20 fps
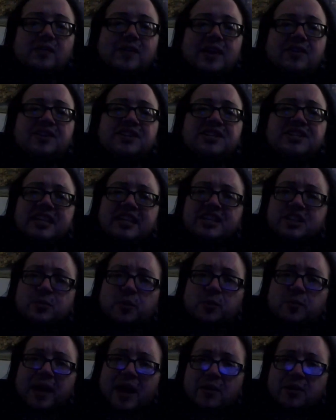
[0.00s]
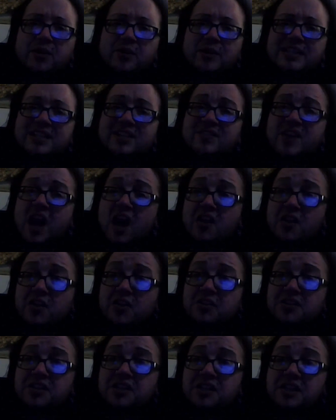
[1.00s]
around the sexual boundaries of
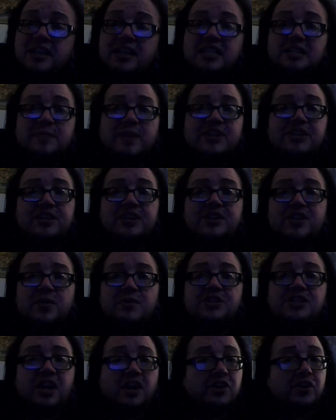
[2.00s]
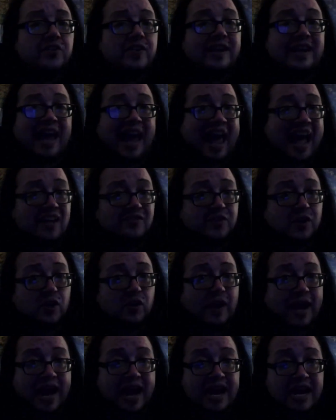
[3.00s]
others, especially those younger than half
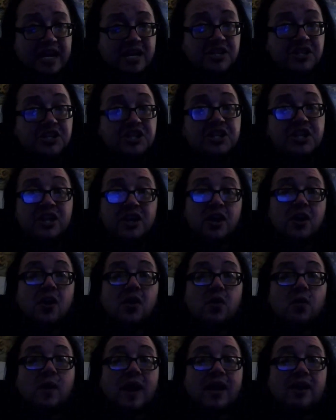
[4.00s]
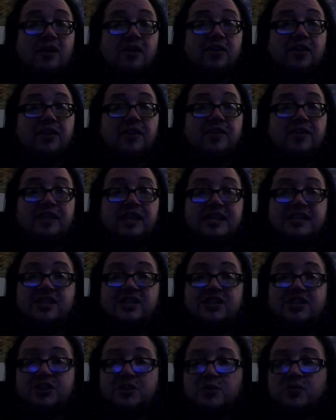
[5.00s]
her age. While
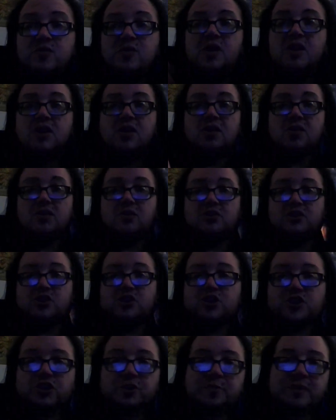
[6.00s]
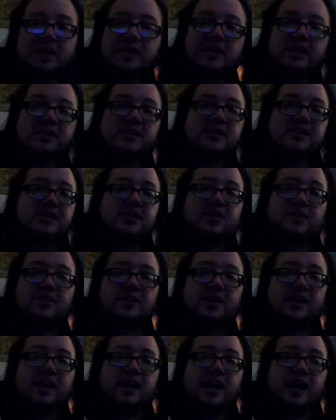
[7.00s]
these two should be
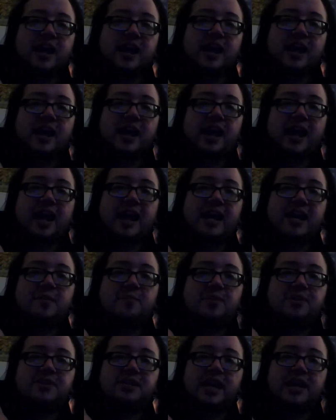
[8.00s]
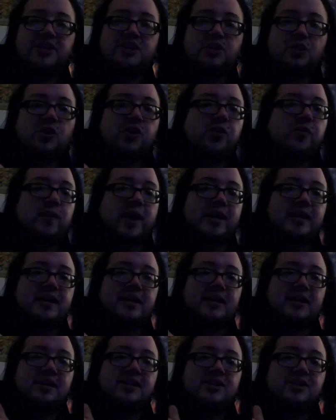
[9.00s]
considered a potential
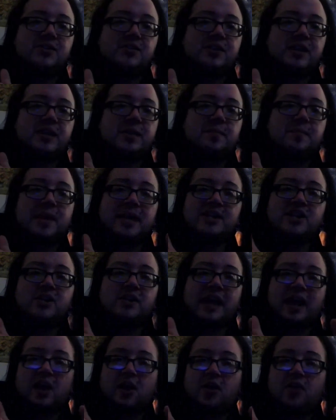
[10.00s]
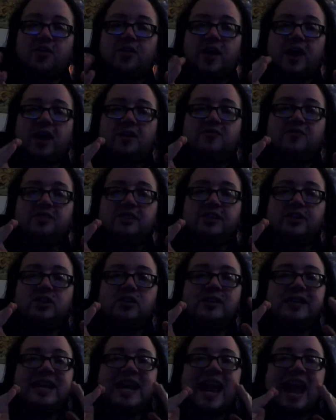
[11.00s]
threat to the mental health of
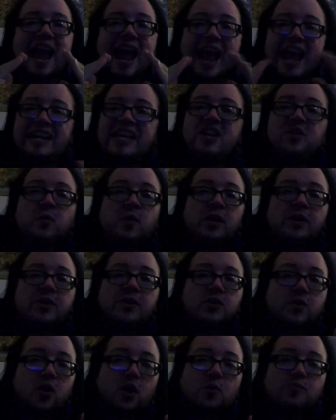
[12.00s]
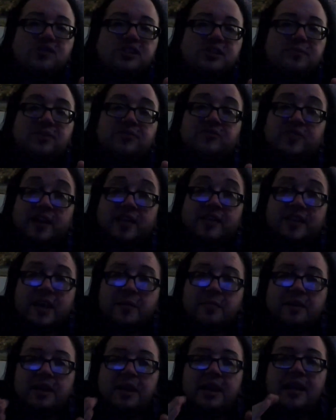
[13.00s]
literally anyone who hopes to befriend
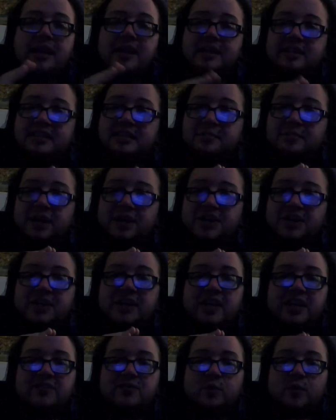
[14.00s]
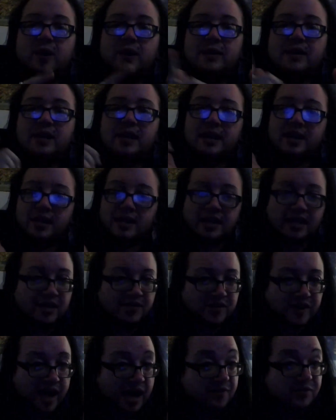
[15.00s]
them, especially if one,
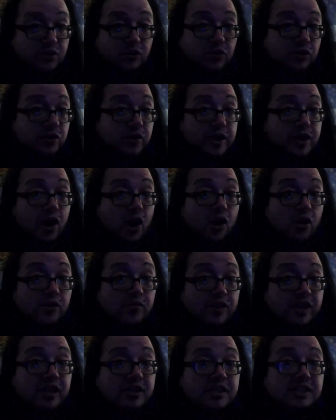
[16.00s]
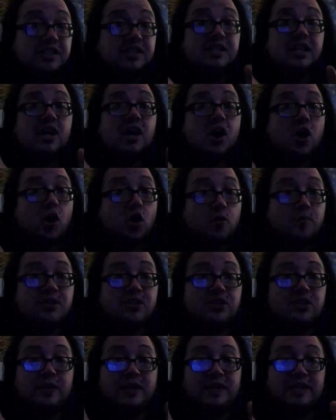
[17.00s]
even after learning all of this,
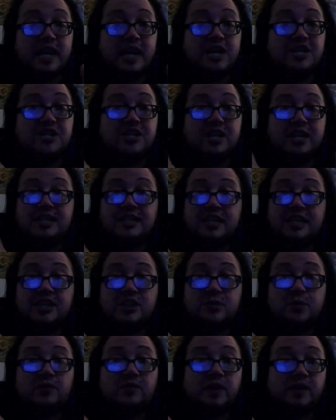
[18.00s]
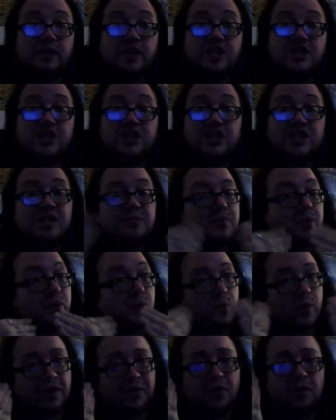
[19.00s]
hopes to engage in a sexual relationship
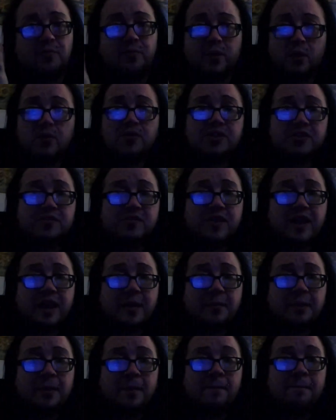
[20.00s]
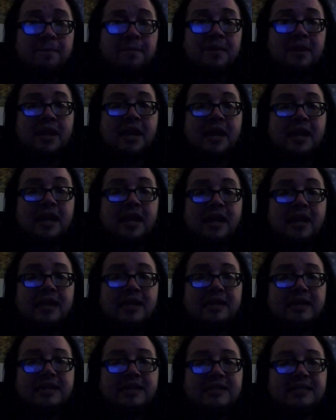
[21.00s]
with one or both of them,
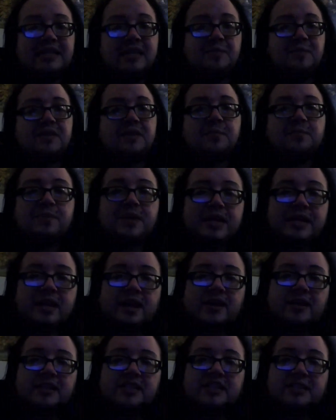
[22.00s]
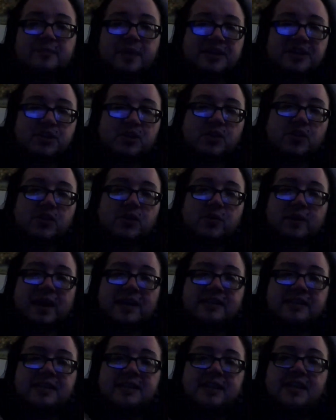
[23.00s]
they seem to be an especial
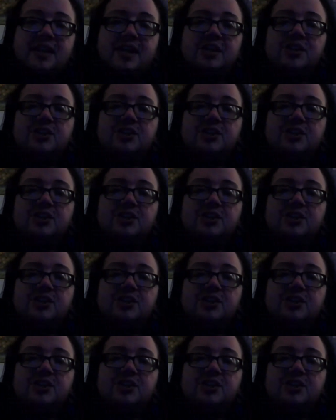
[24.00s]
threat